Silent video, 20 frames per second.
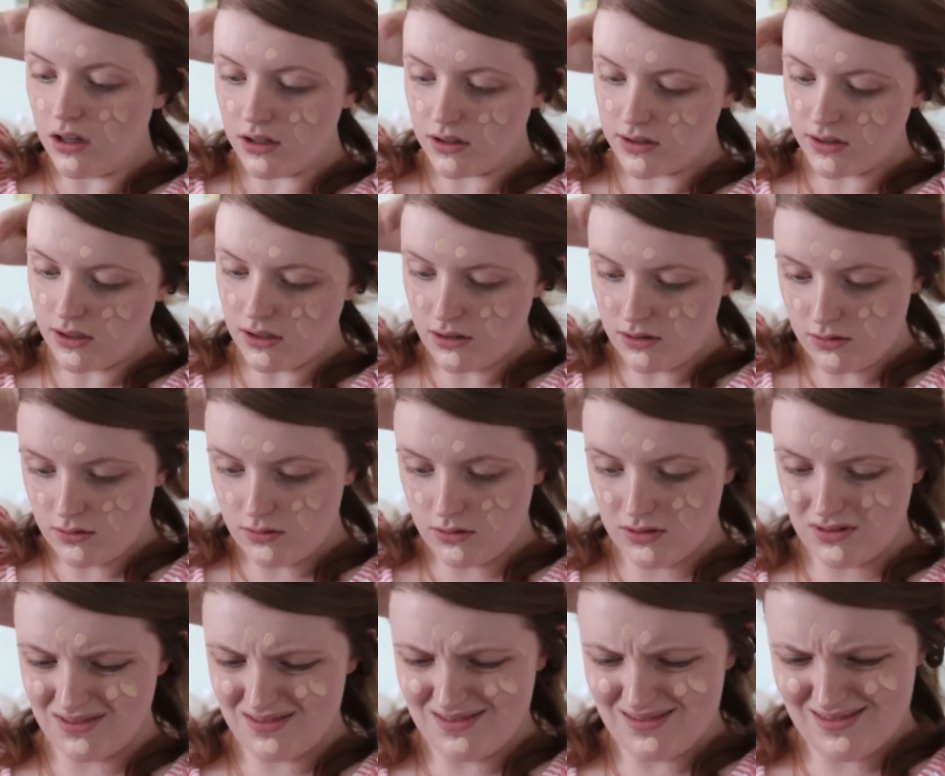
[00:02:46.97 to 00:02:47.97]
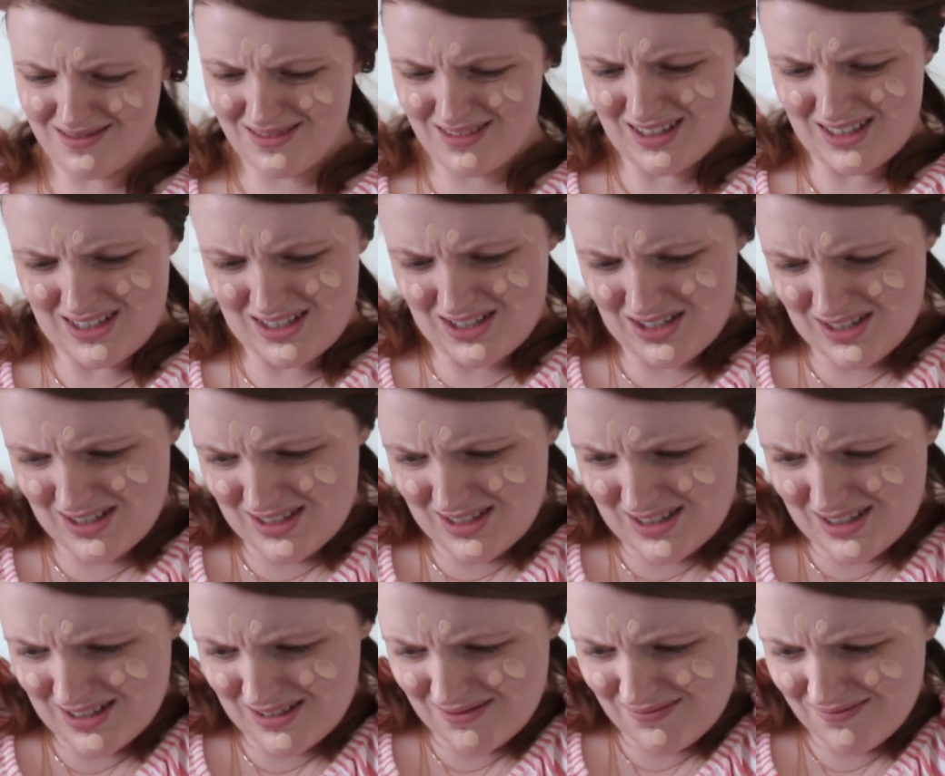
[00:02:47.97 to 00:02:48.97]
So let's
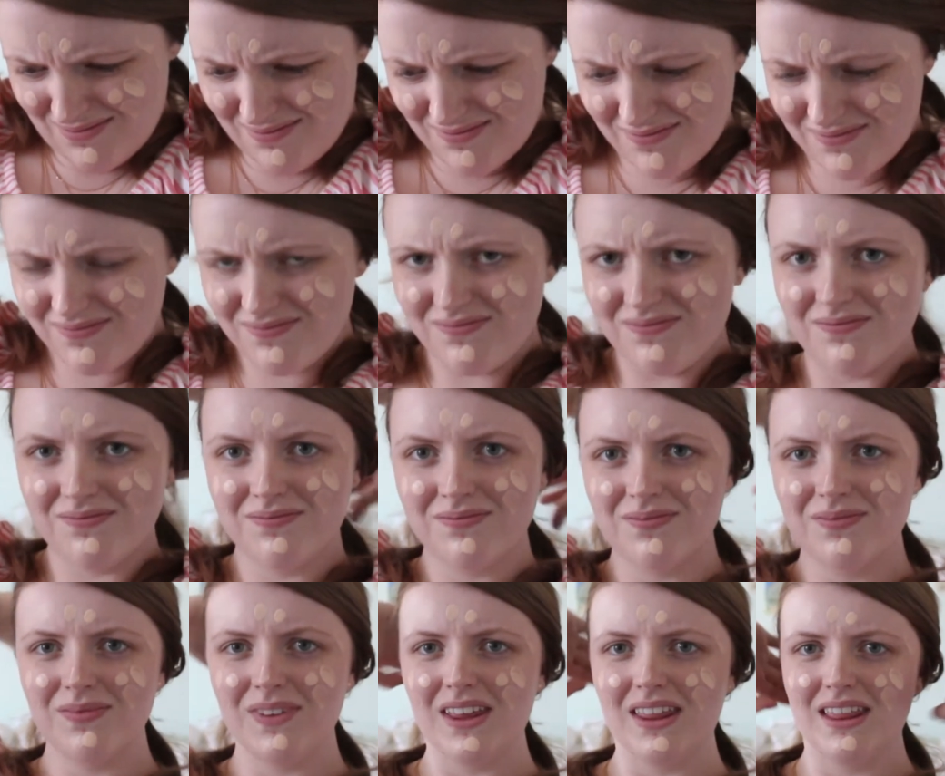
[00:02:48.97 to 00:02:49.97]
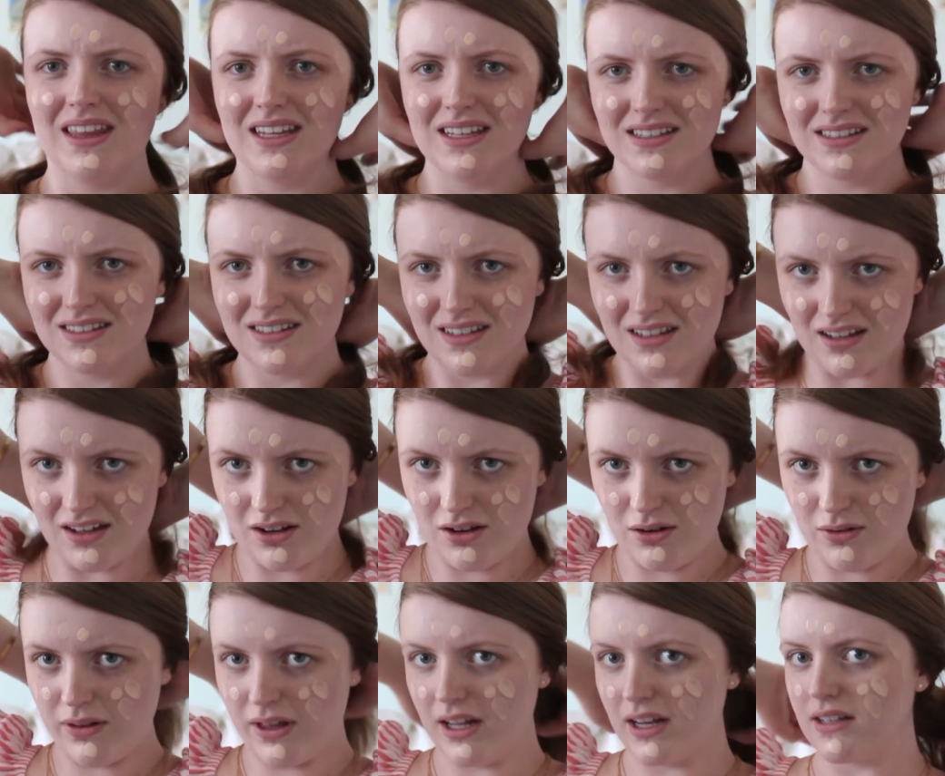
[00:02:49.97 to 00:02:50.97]
just get this.
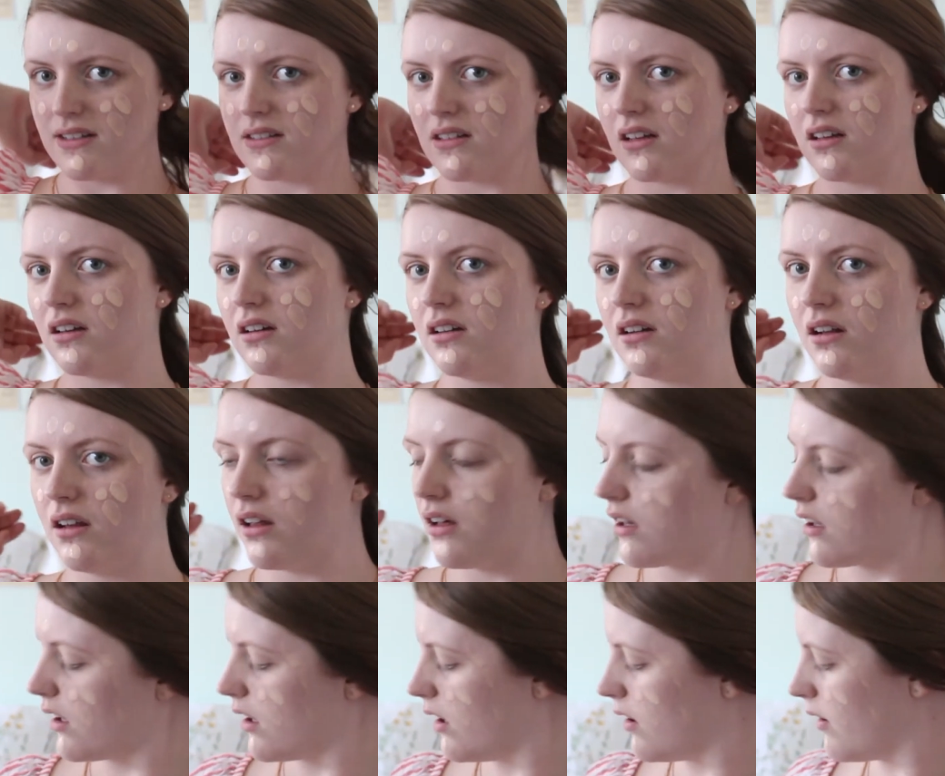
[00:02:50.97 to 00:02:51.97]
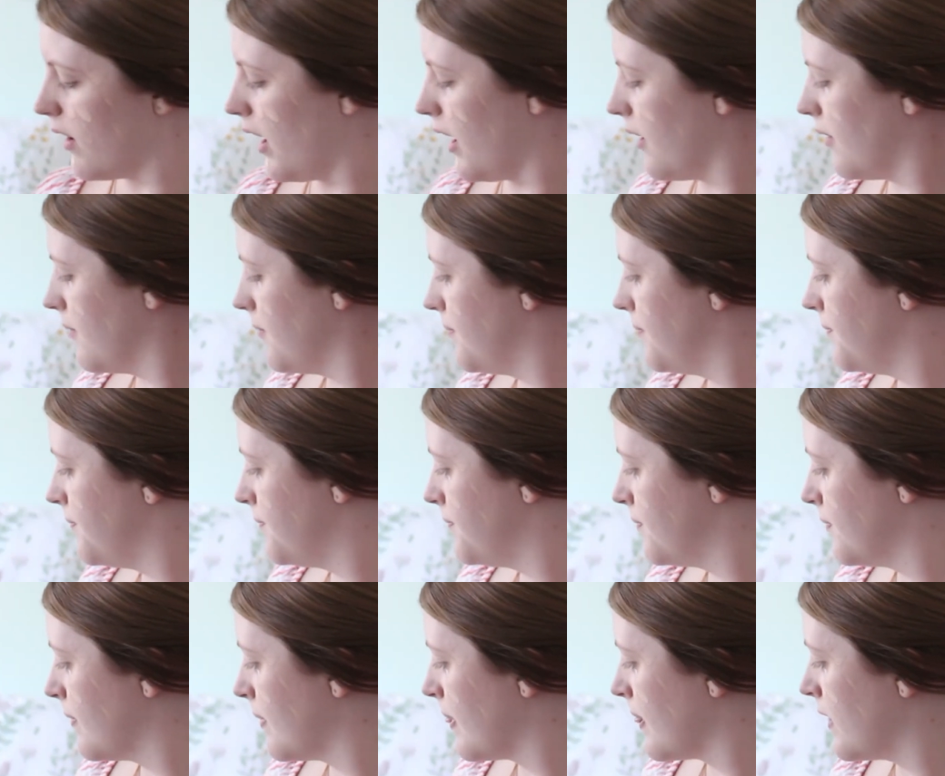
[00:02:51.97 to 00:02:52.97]
Oh, that is good luck. Okay.
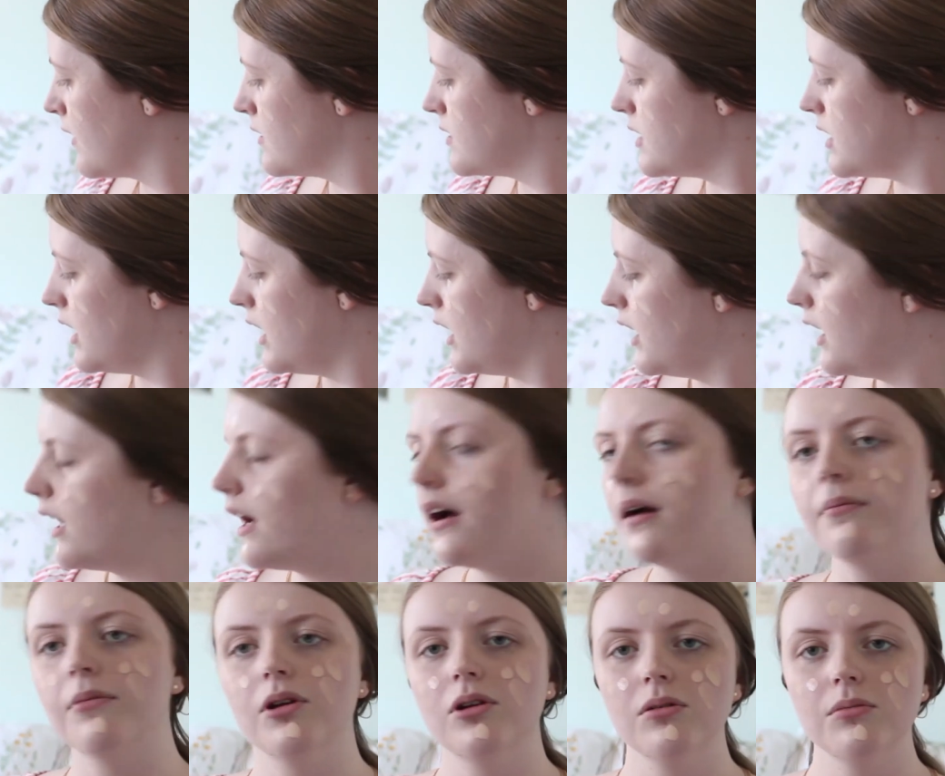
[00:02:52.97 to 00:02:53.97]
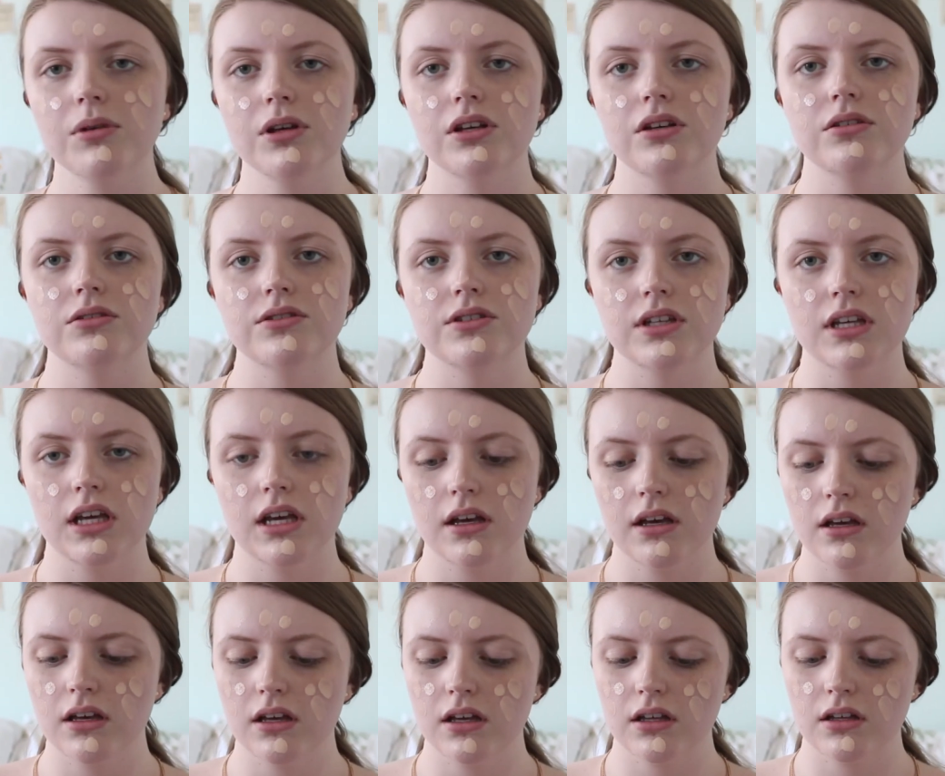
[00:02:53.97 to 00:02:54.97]
Today I'm going to be
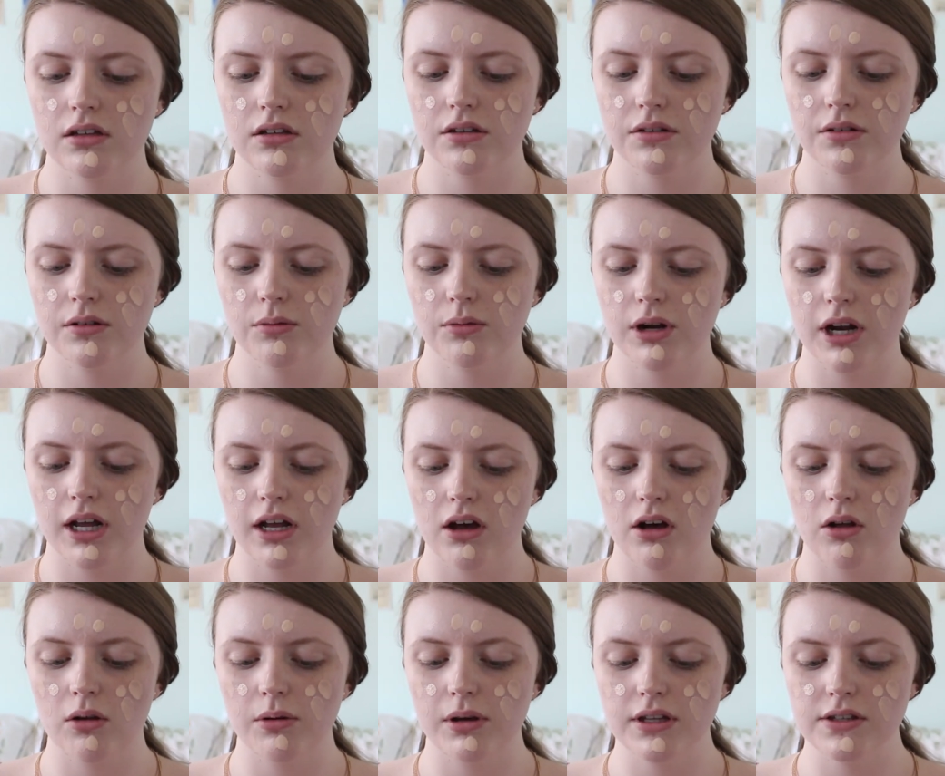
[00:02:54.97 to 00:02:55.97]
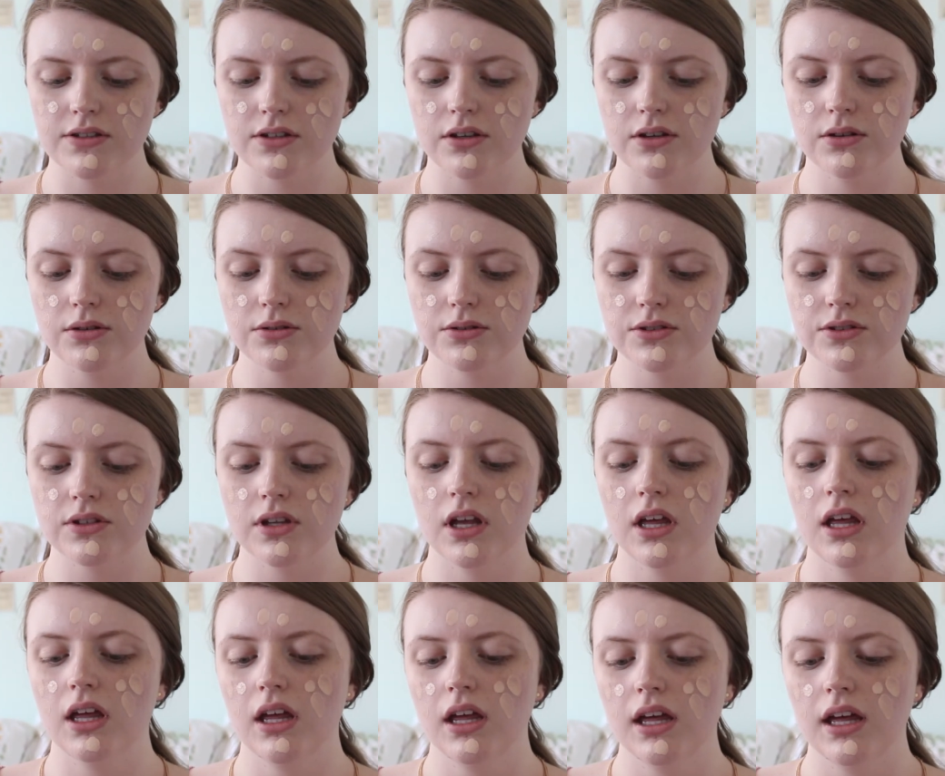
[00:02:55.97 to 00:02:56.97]
using what I always use.
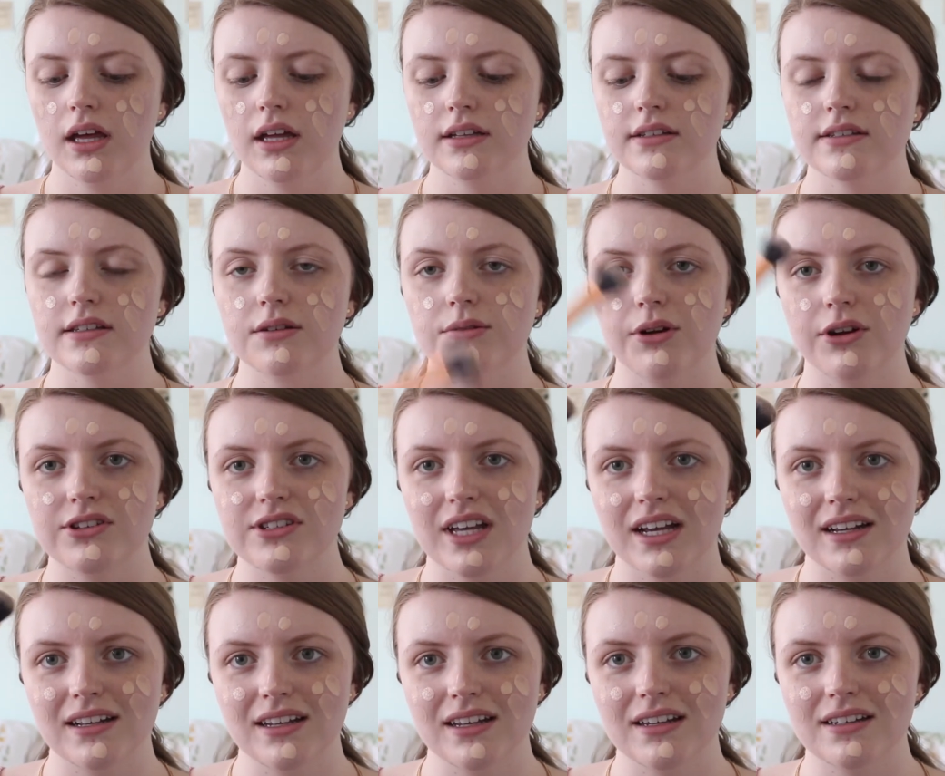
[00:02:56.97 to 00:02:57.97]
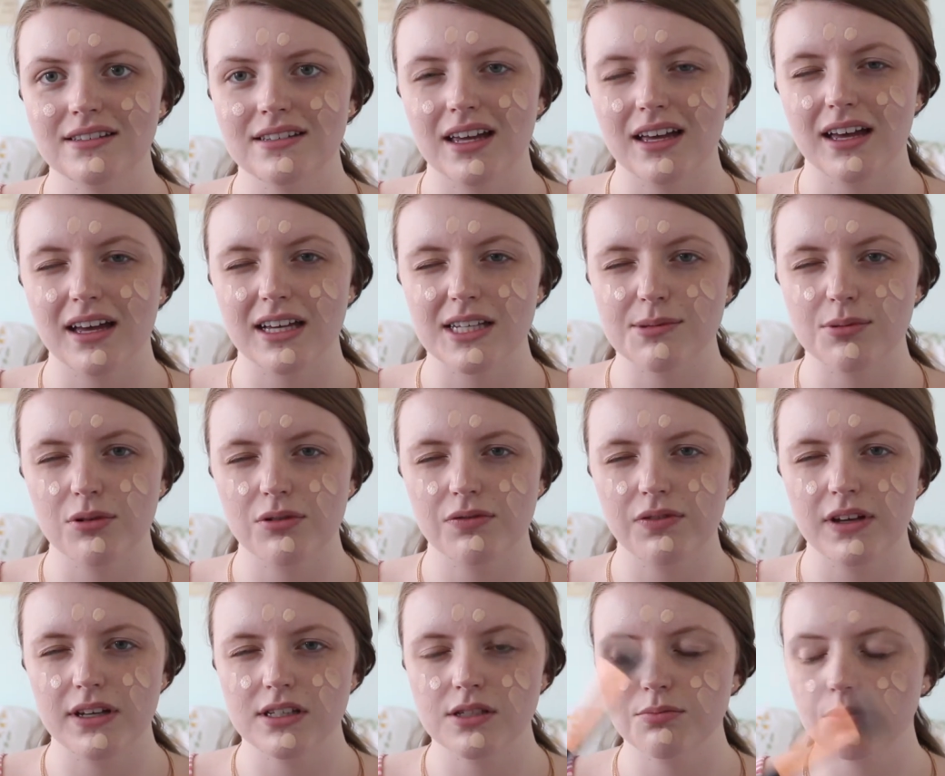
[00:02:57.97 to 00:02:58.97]
It's the Real Techniques Expert
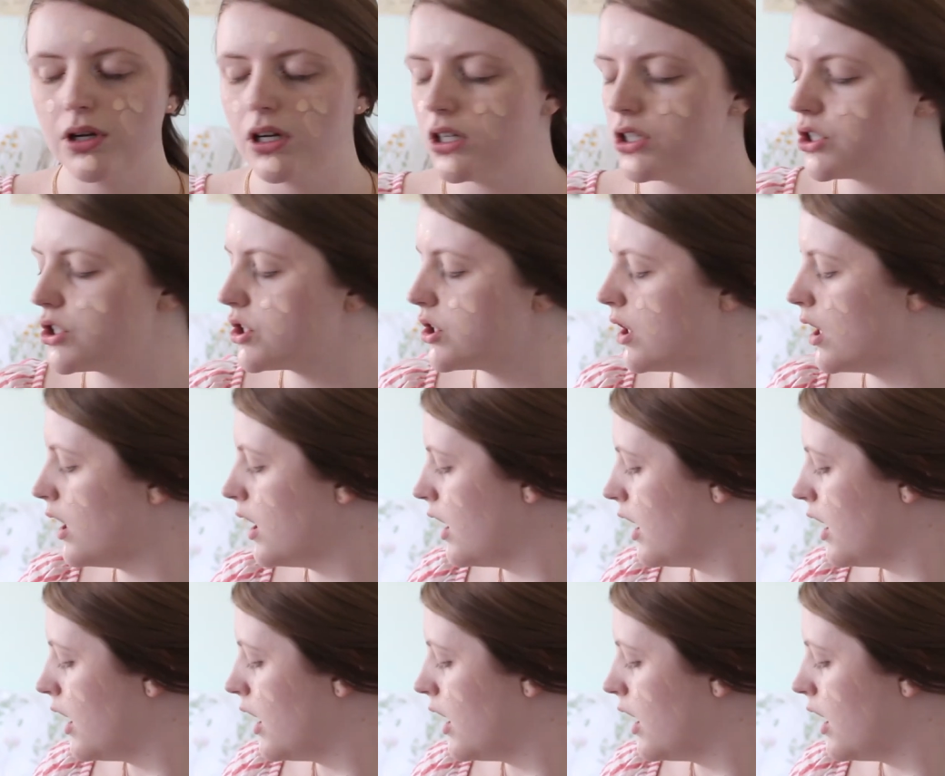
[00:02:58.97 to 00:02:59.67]
Face Brush.